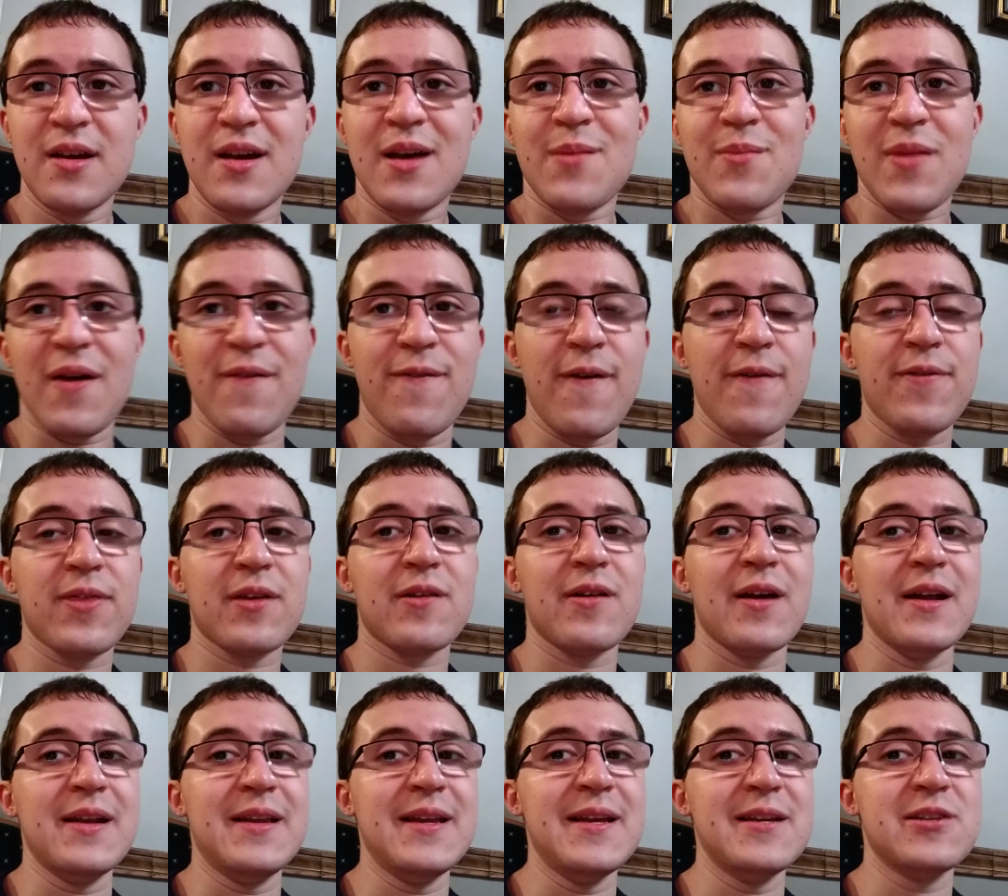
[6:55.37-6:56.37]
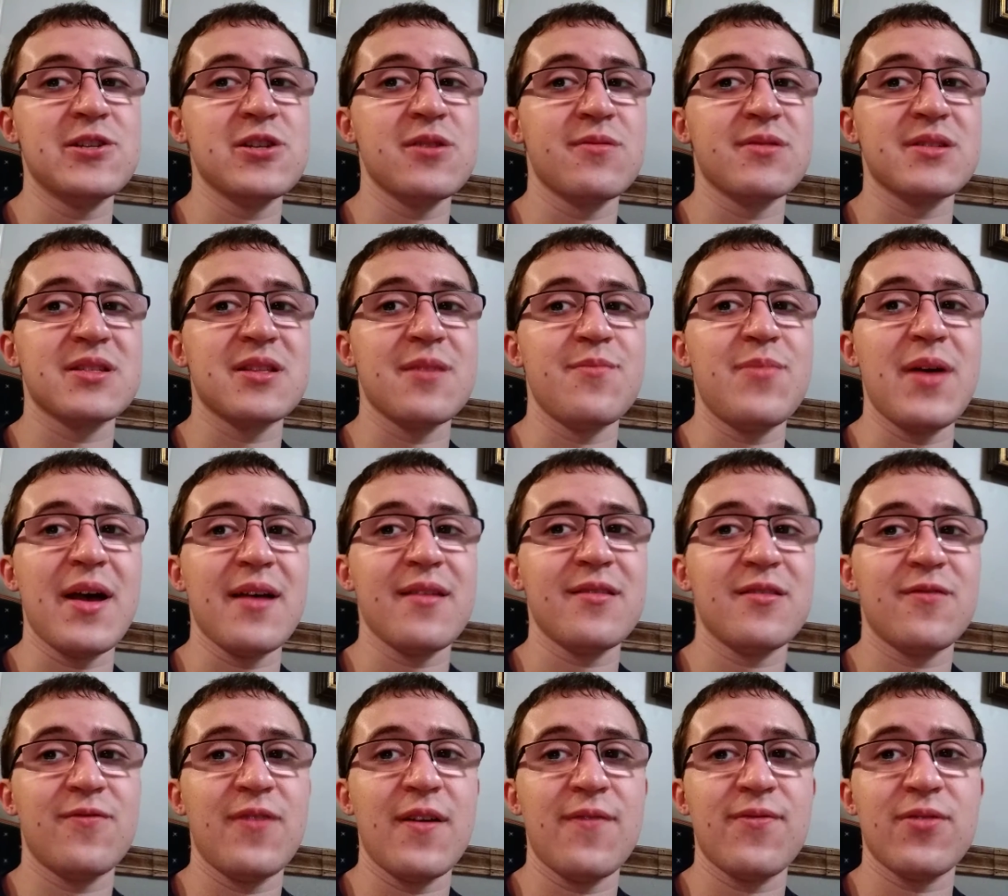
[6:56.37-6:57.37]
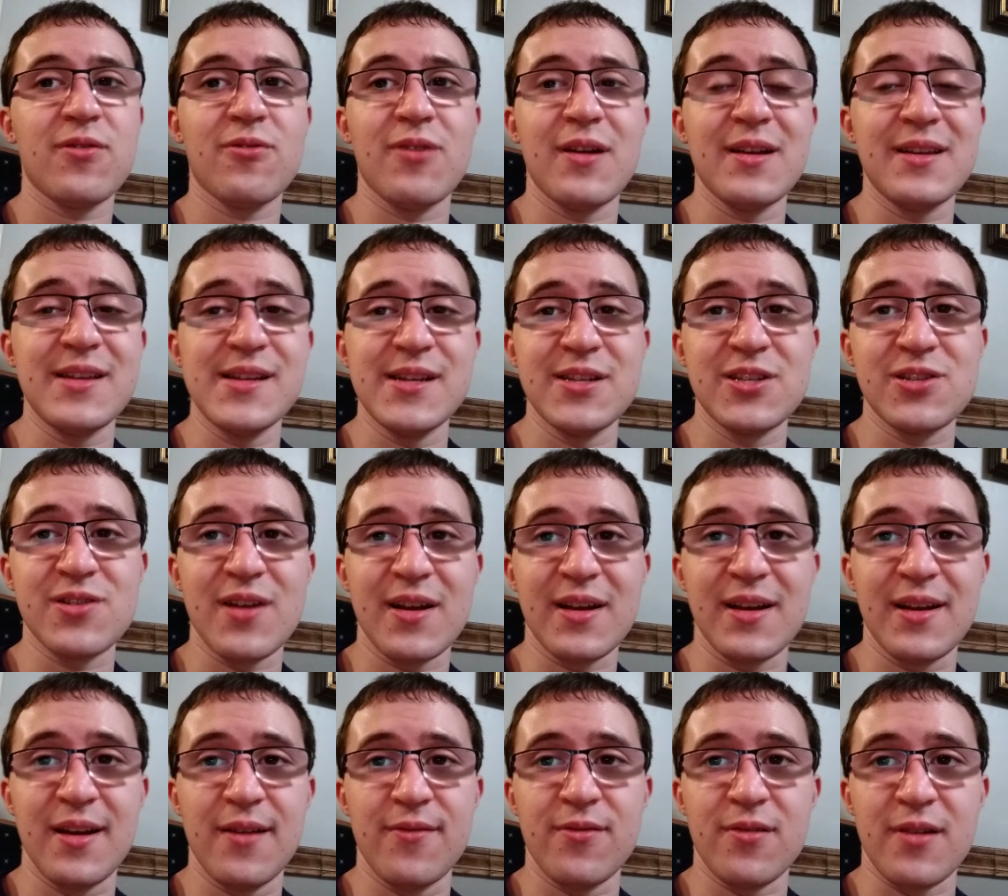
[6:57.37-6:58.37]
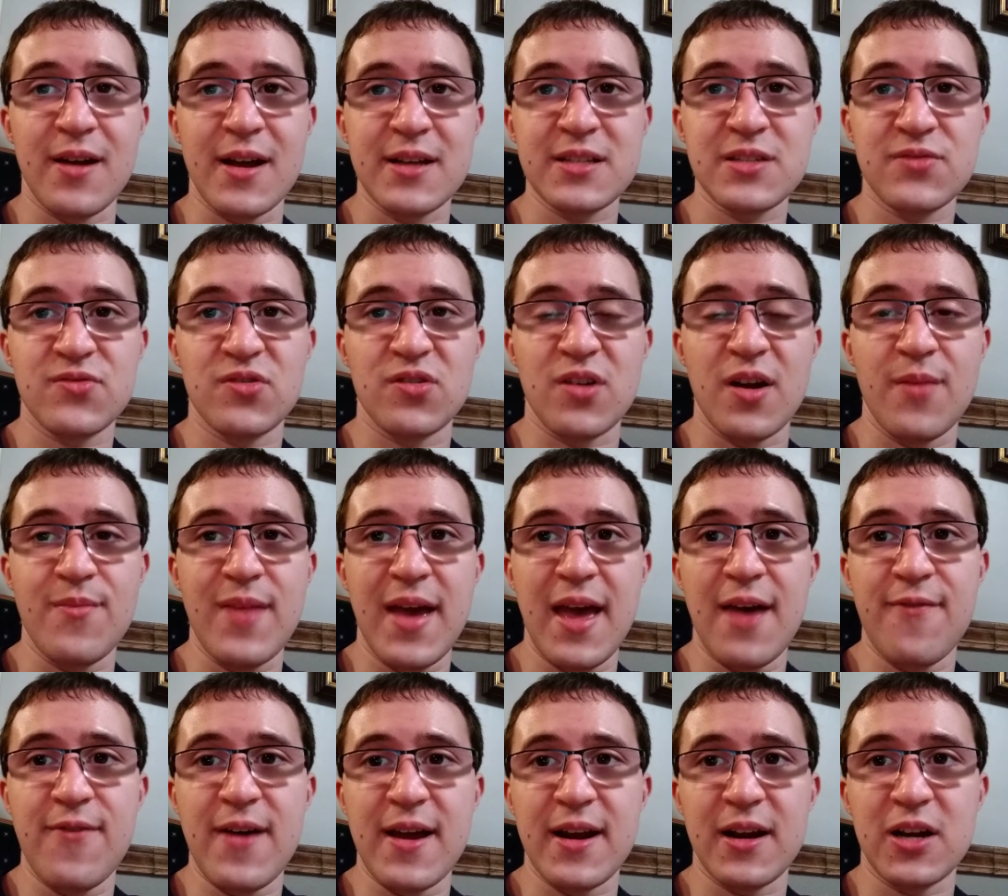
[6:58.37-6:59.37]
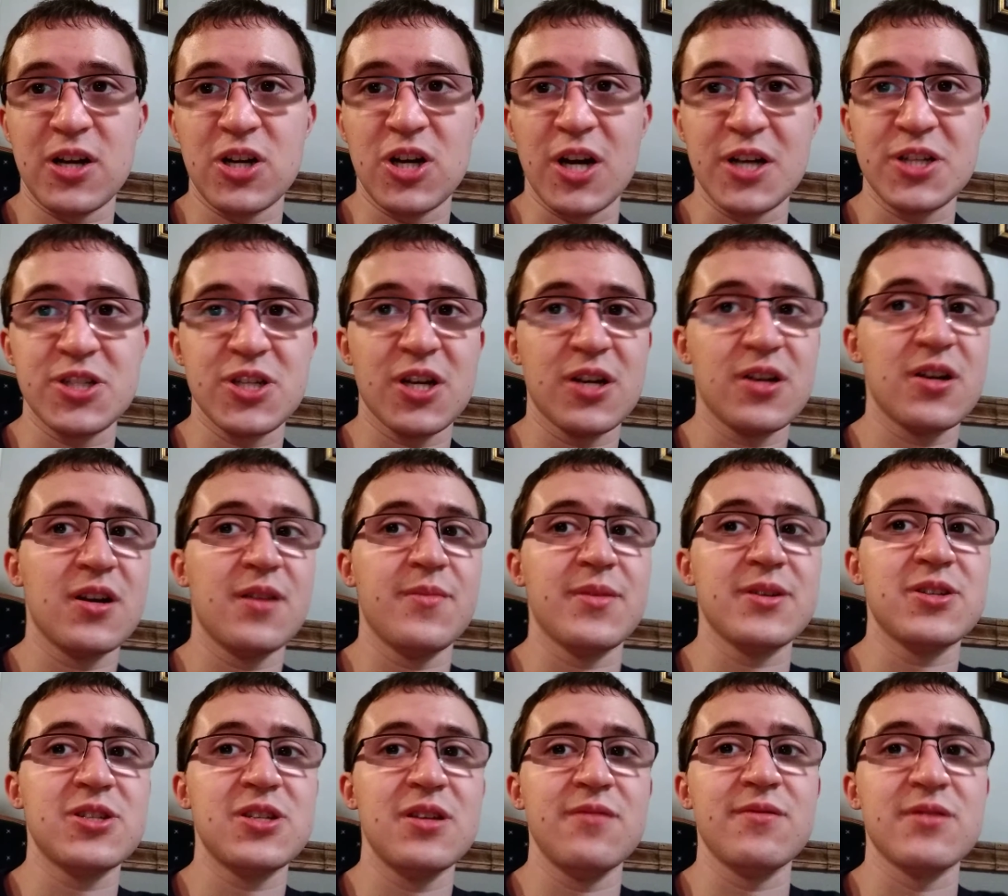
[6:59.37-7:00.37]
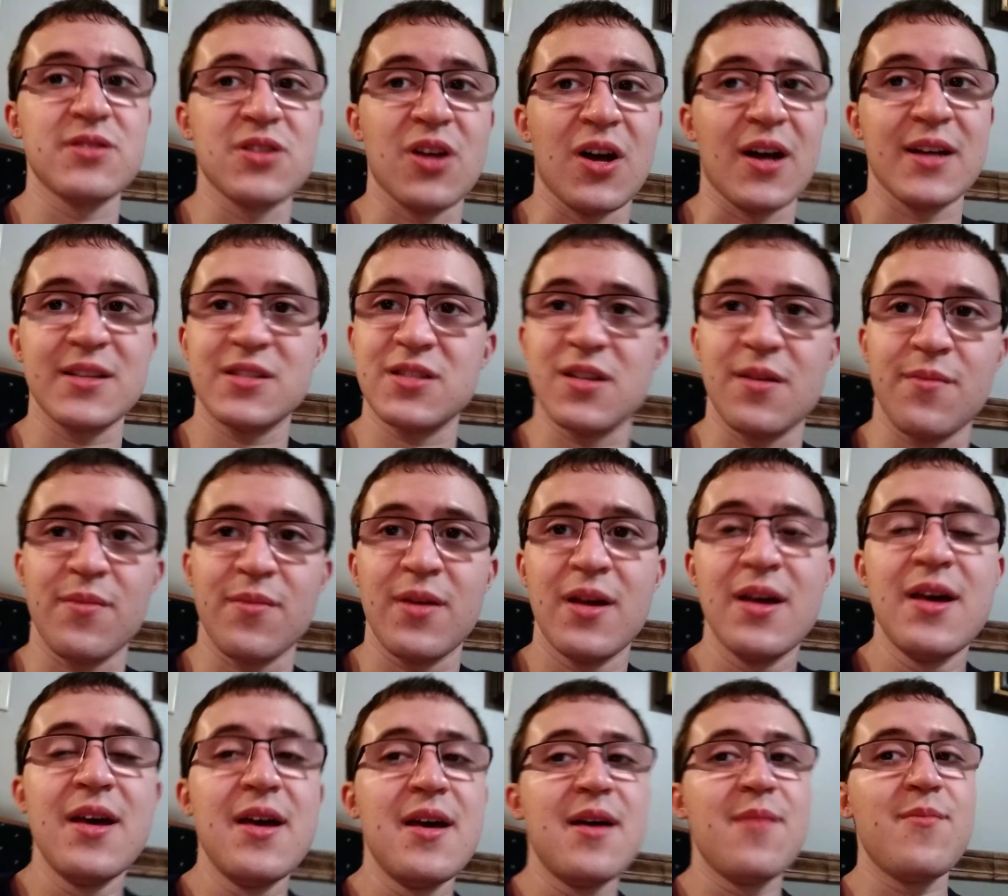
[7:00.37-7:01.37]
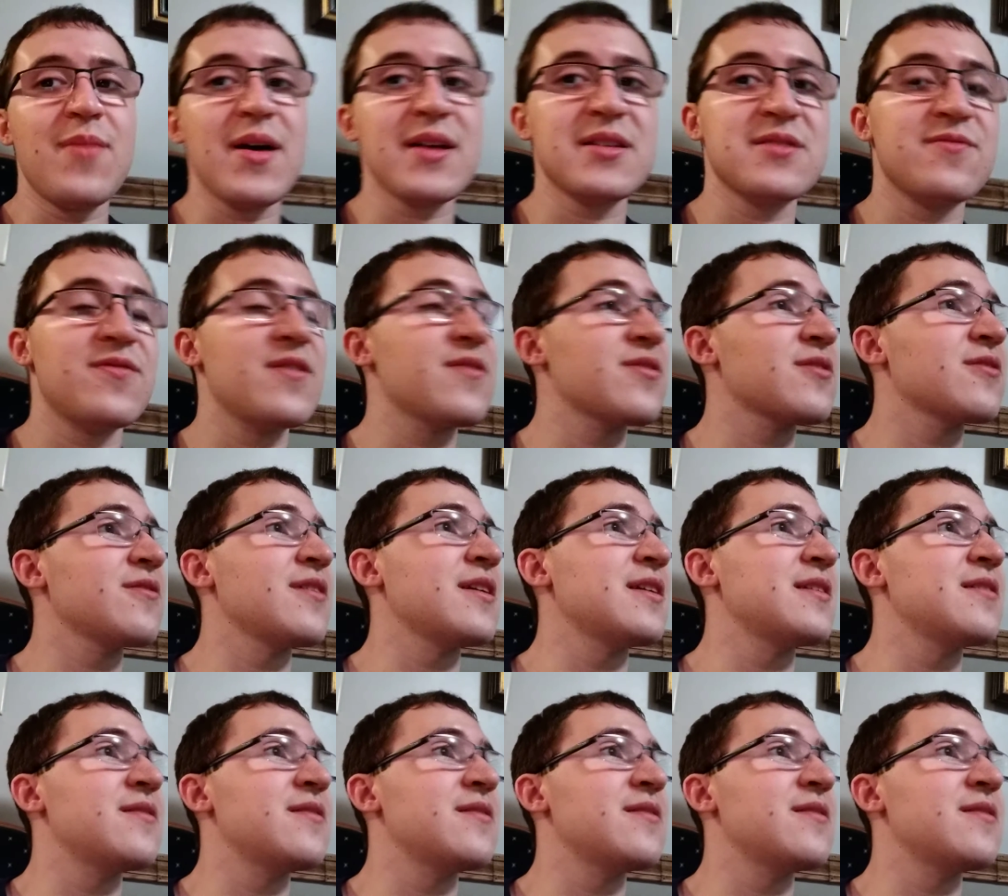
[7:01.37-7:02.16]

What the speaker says: my 5th grade teacher was the best 5th grade teacher I could ever ask for. I may have had a crush on her, but she was awesome. Best 5th grade